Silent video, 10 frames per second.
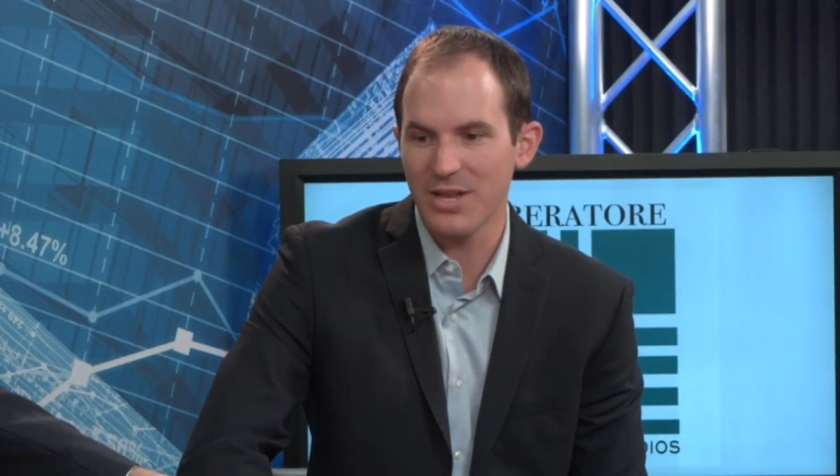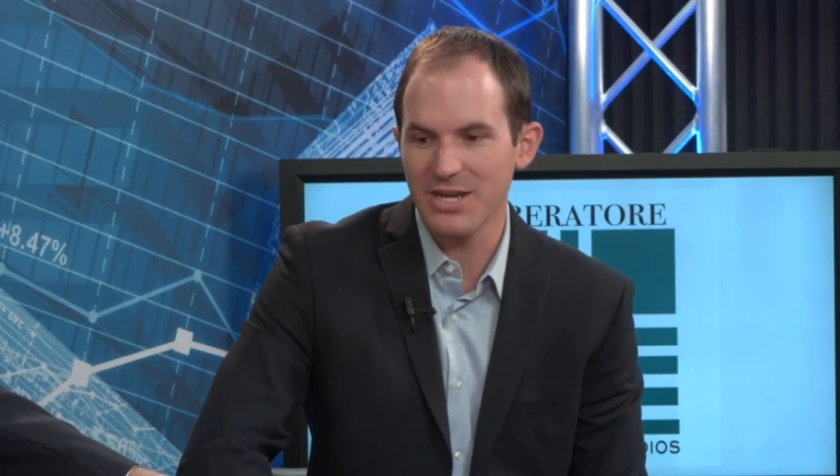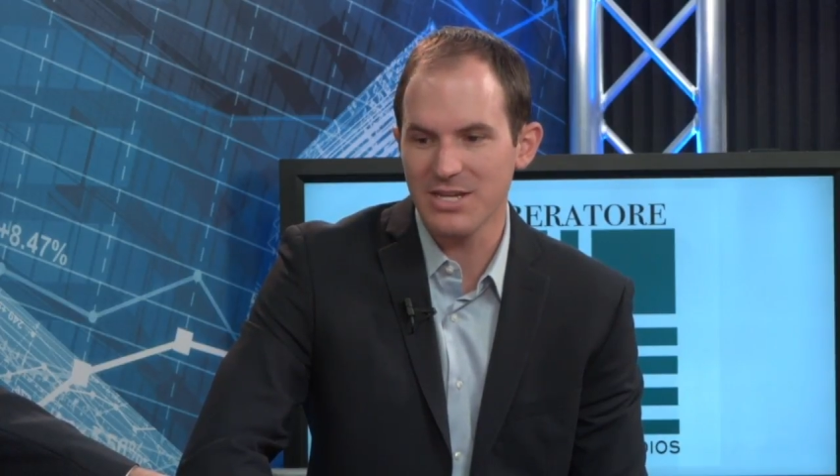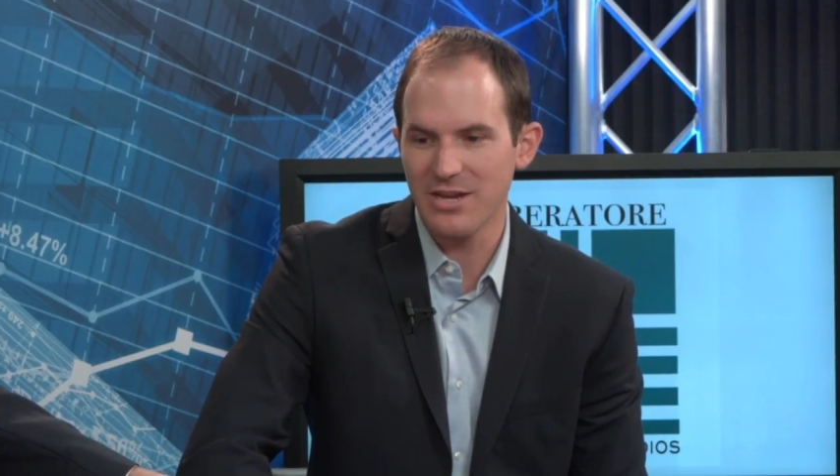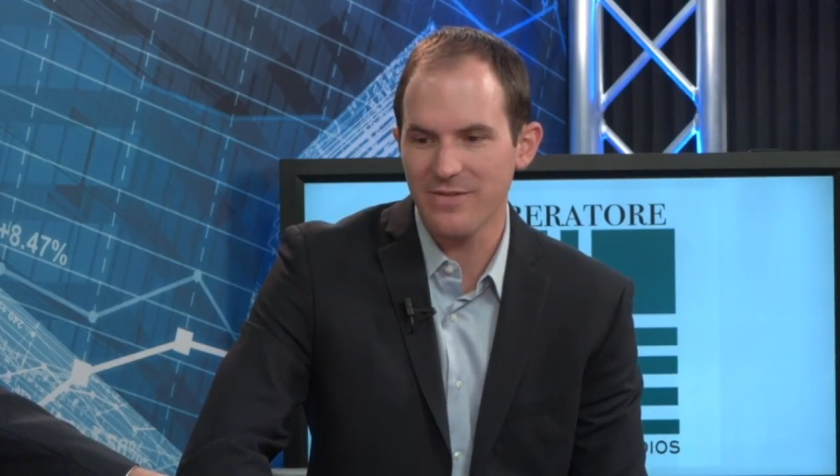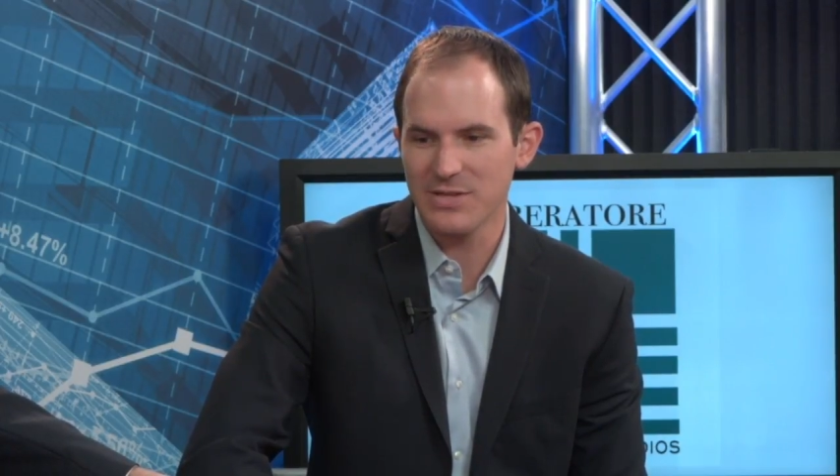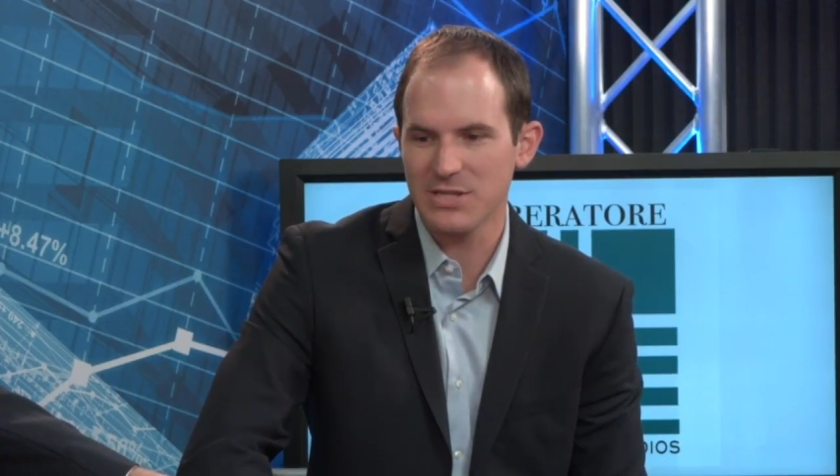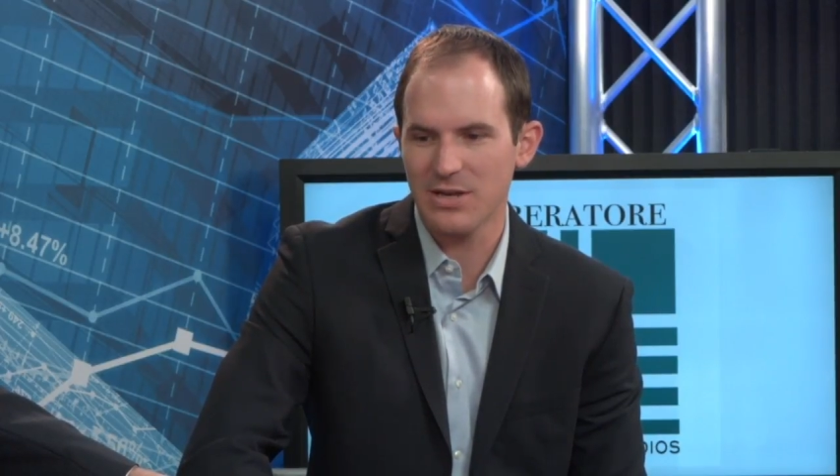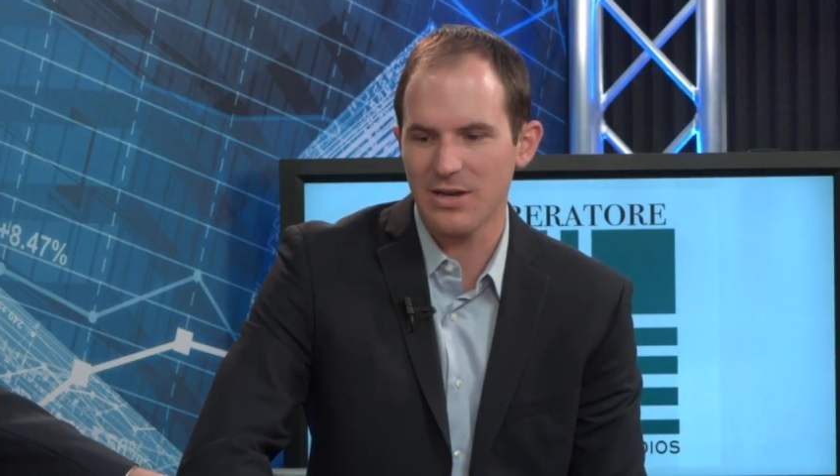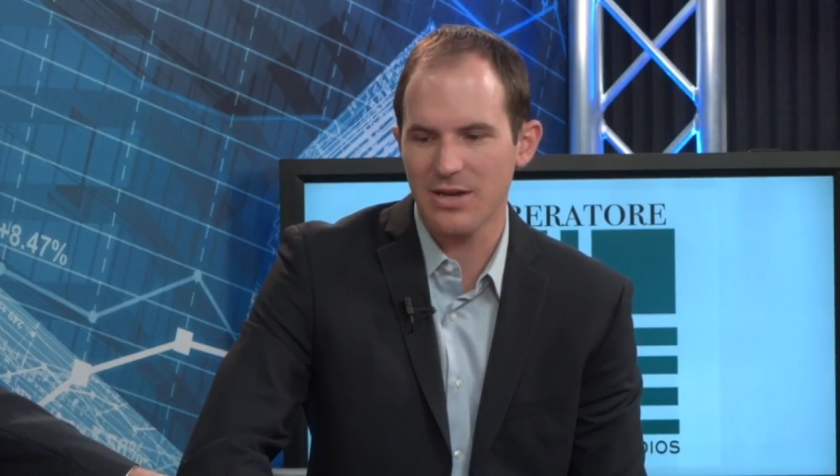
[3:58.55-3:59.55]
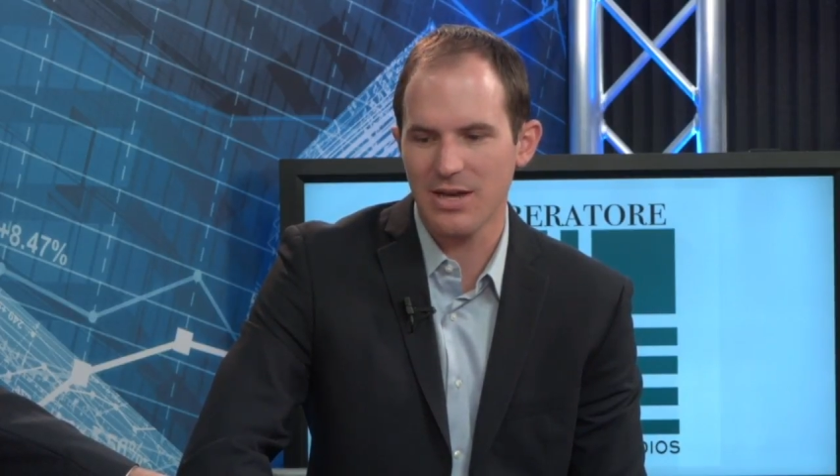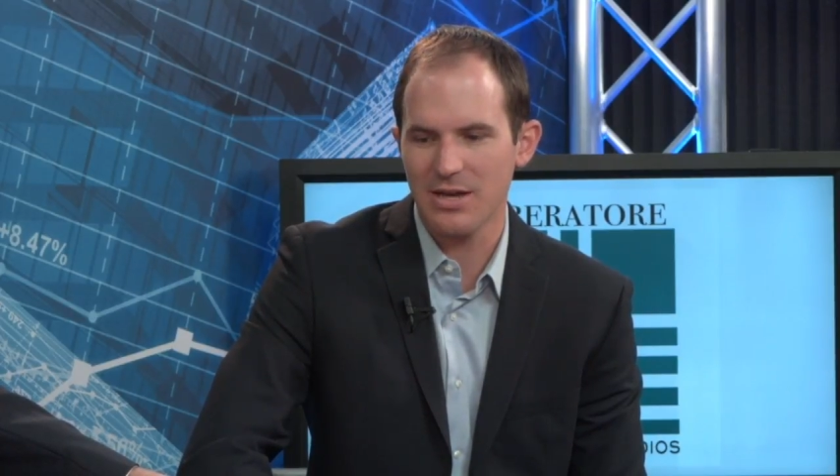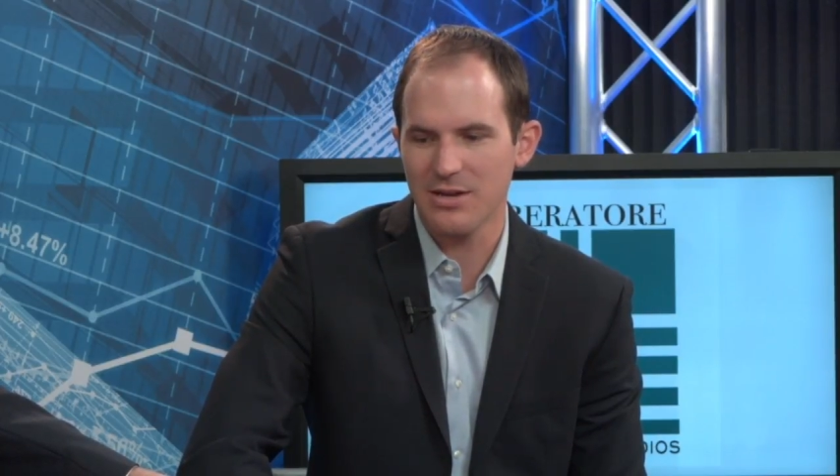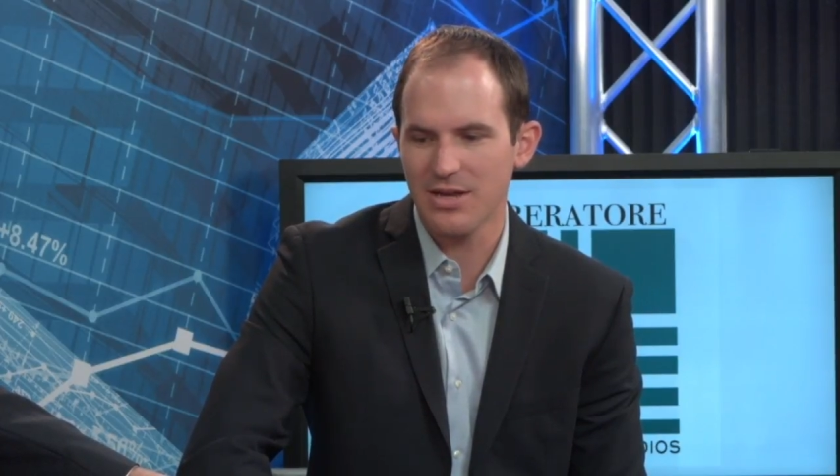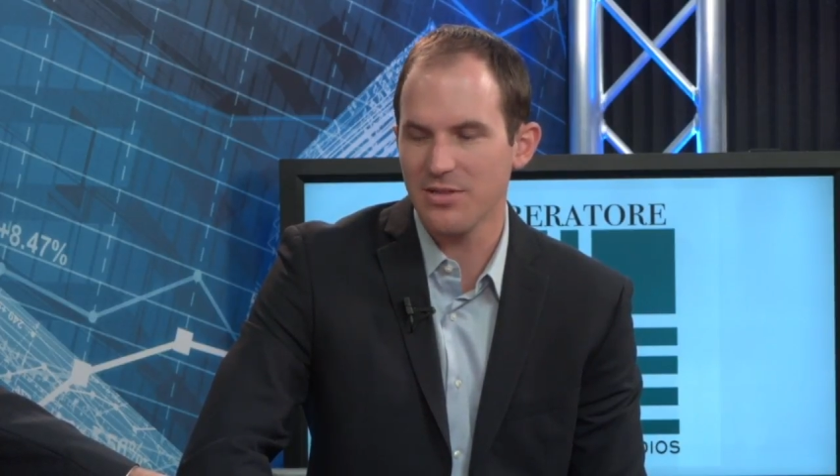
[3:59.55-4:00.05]
plaintiffs
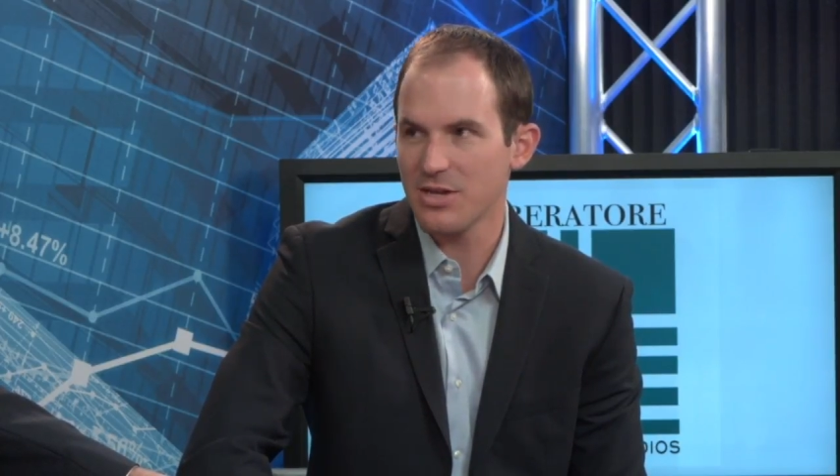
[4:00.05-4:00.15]
and